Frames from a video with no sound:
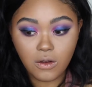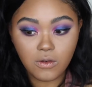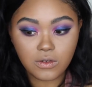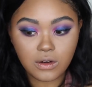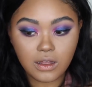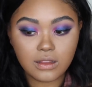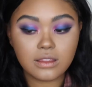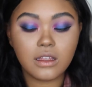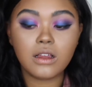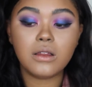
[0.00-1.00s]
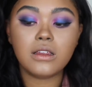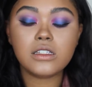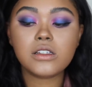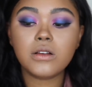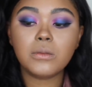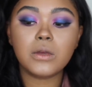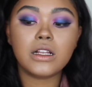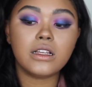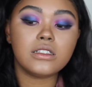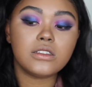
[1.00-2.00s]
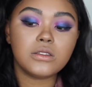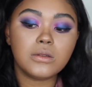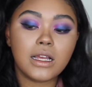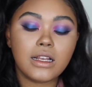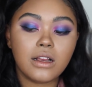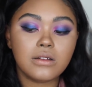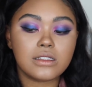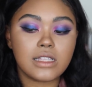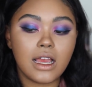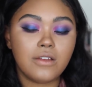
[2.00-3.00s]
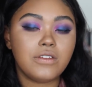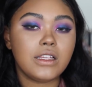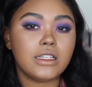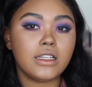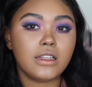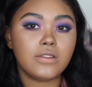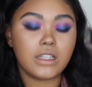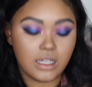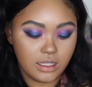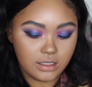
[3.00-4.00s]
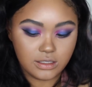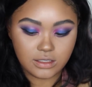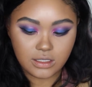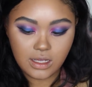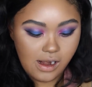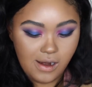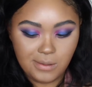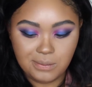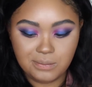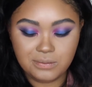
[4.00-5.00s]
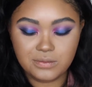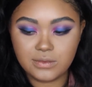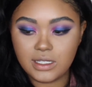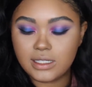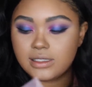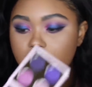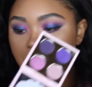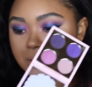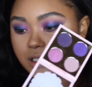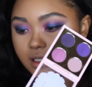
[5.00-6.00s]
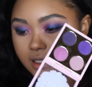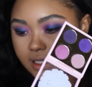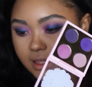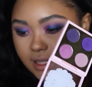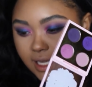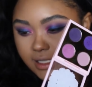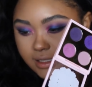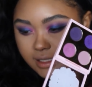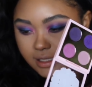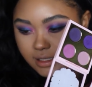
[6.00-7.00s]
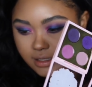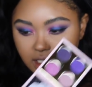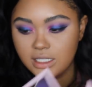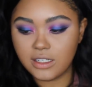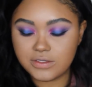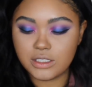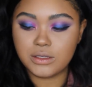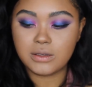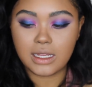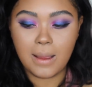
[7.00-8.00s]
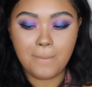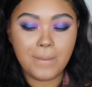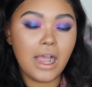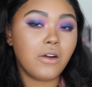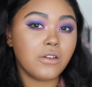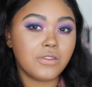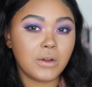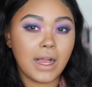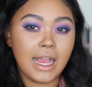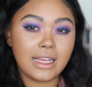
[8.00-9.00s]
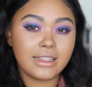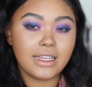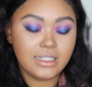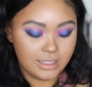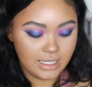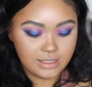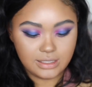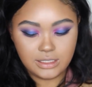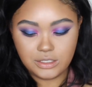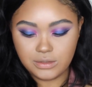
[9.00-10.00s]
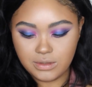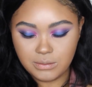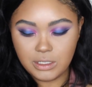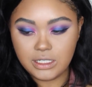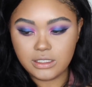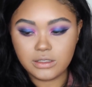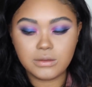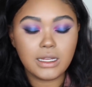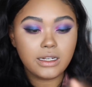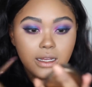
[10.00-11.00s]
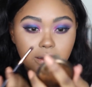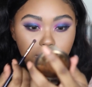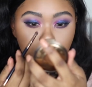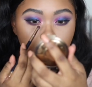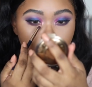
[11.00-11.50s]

Overall, the issue I'm running into right now is that I feel like none of the colors are exceptionally light enough to do like a powerful highlight. That's an issue I'm running into right now.